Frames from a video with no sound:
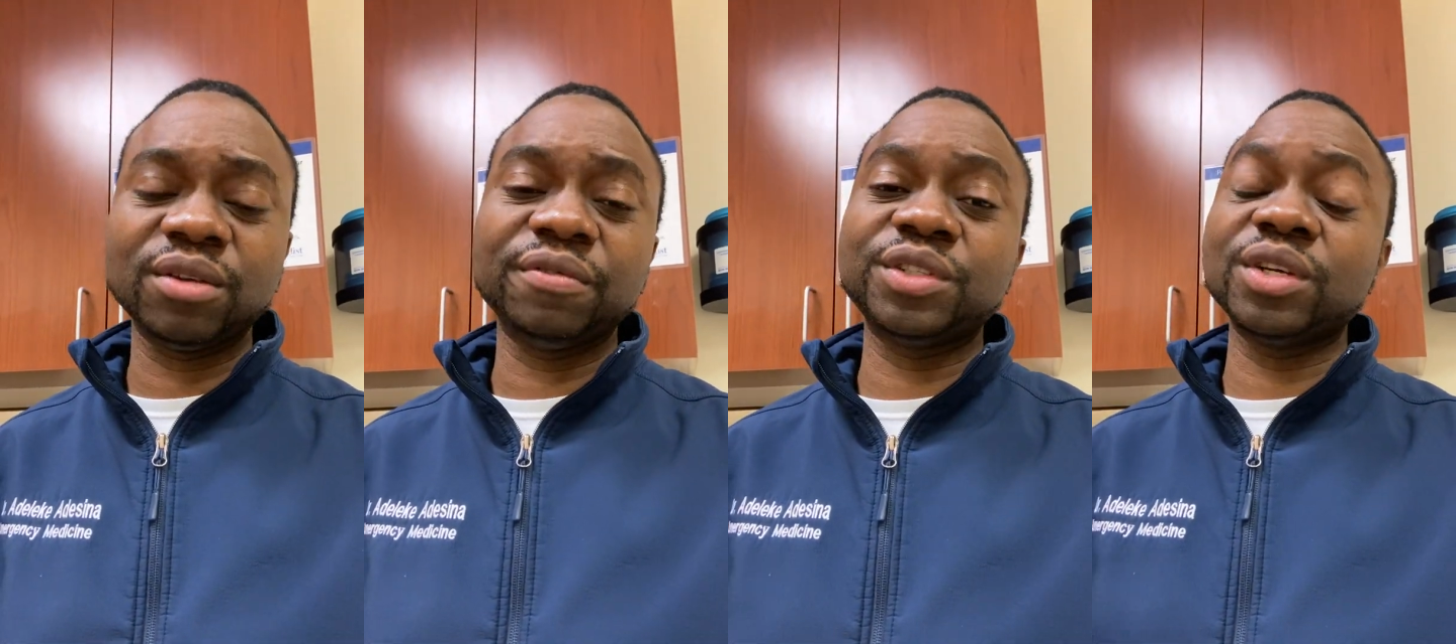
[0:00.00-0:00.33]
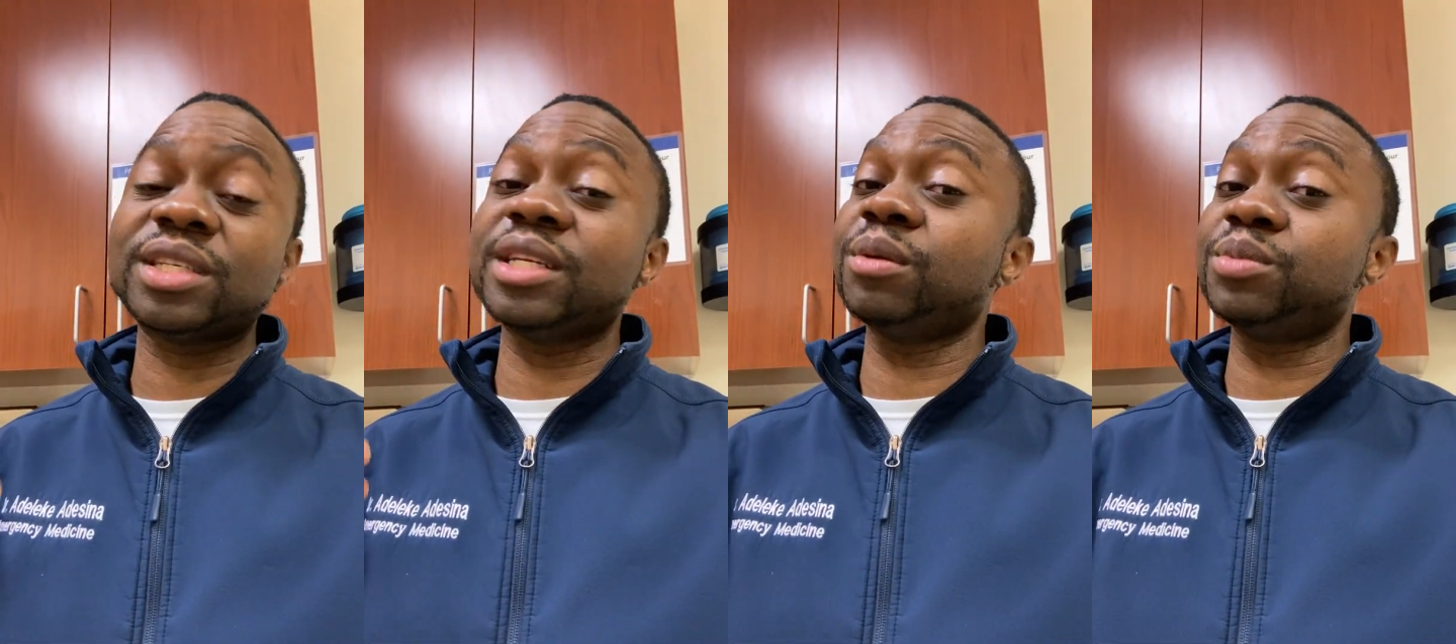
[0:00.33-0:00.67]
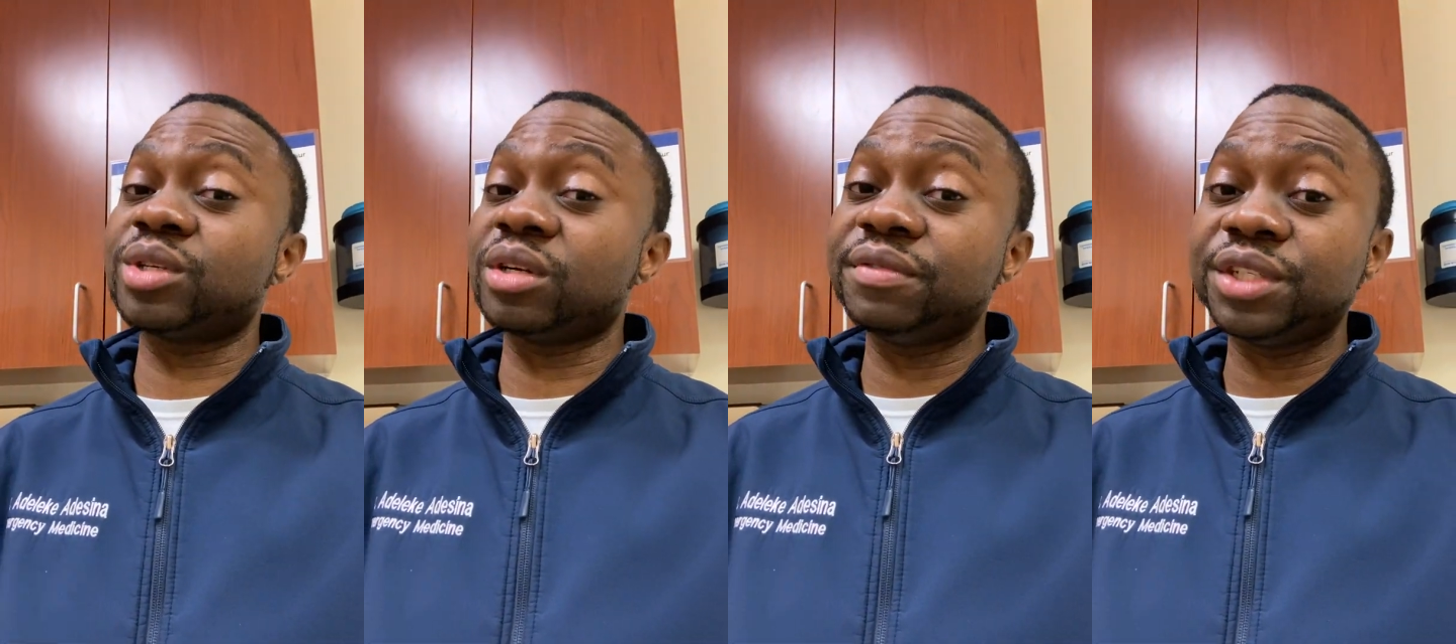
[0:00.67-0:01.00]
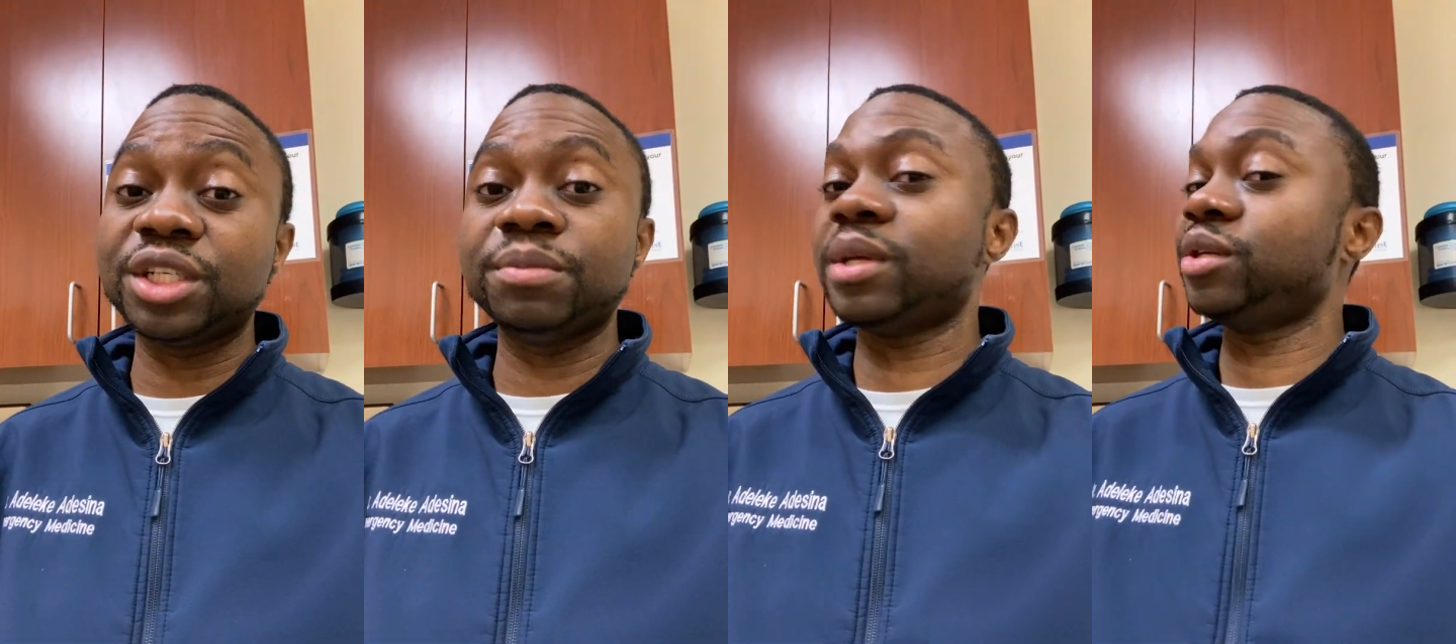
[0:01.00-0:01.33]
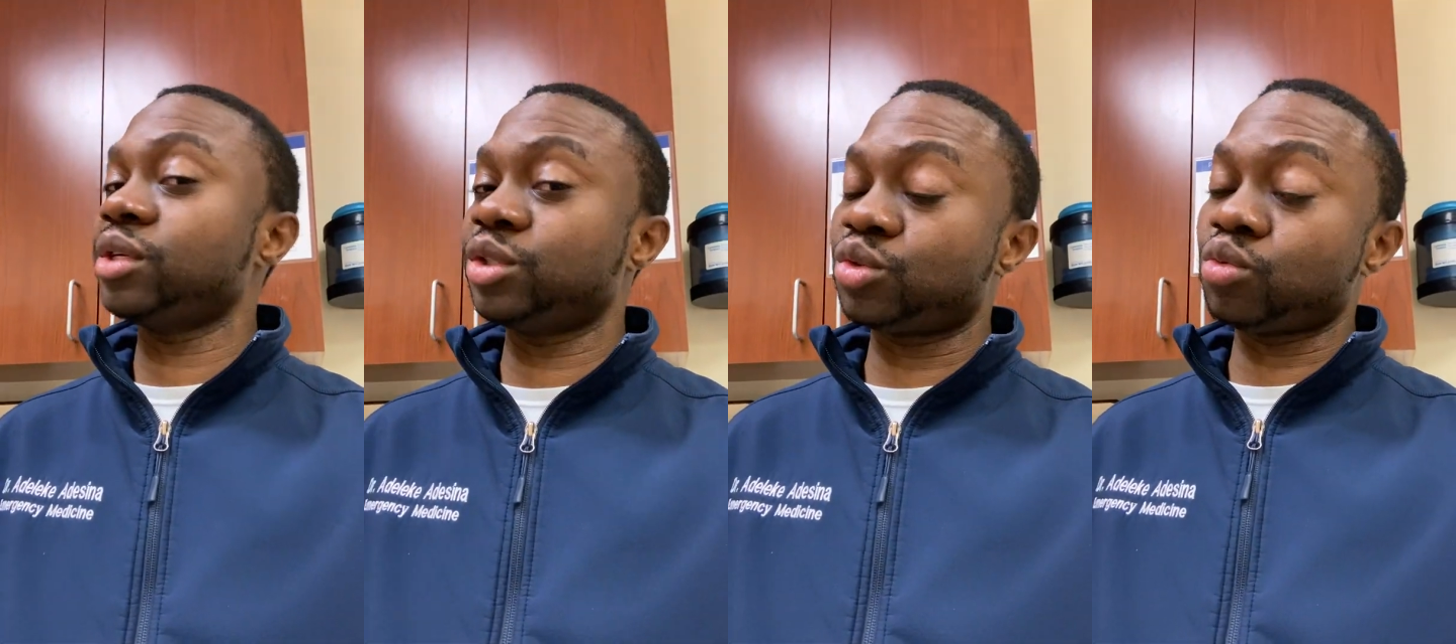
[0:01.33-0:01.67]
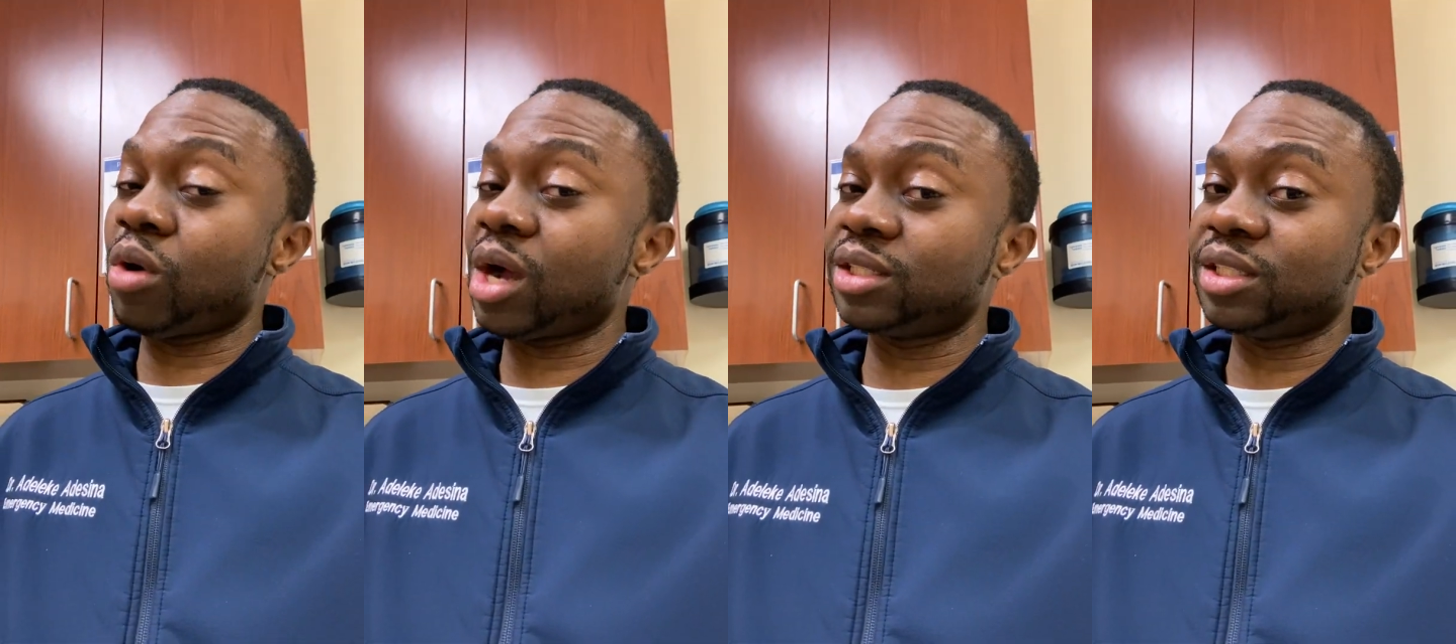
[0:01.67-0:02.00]
if you're just an observership, then you're just
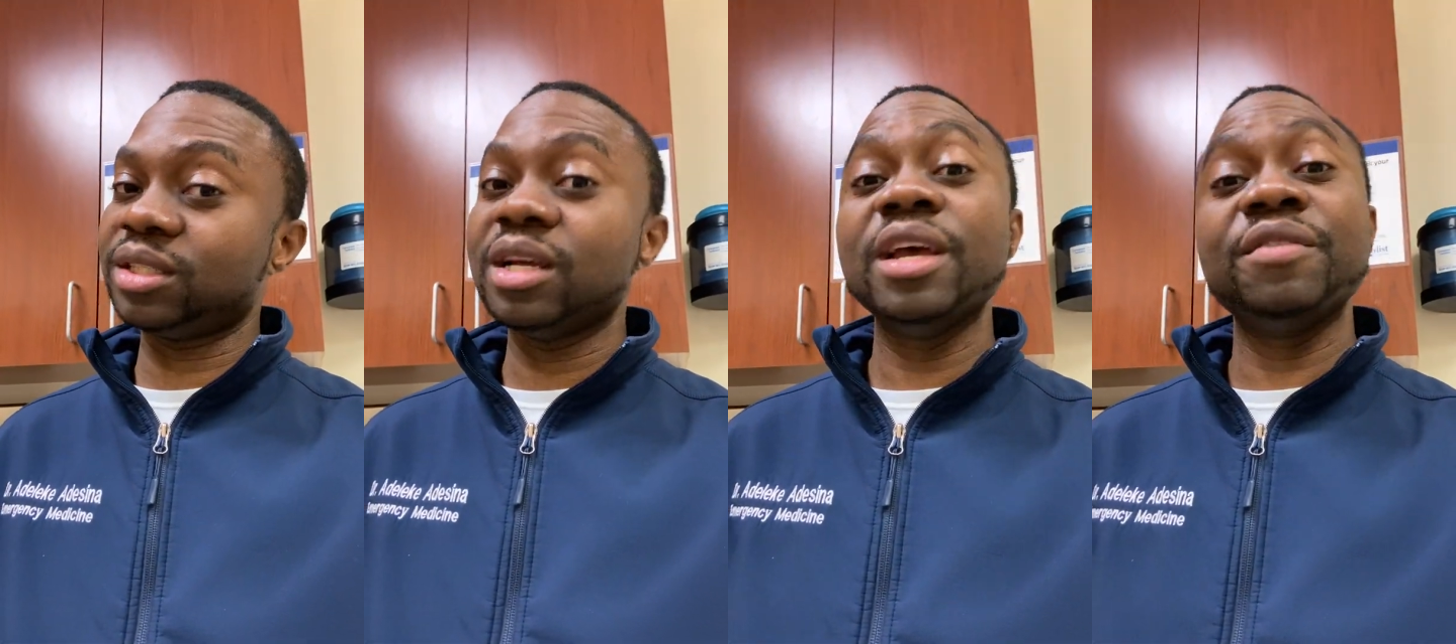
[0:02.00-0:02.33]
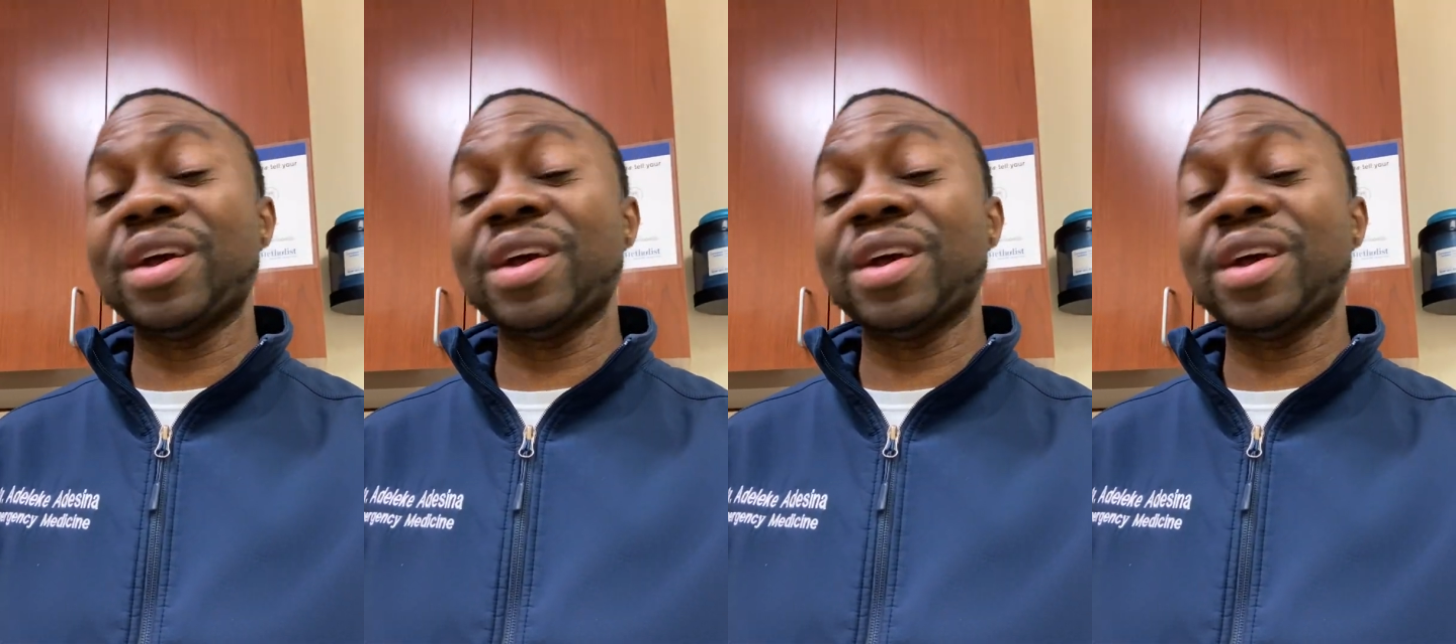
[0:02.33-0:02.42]
watching.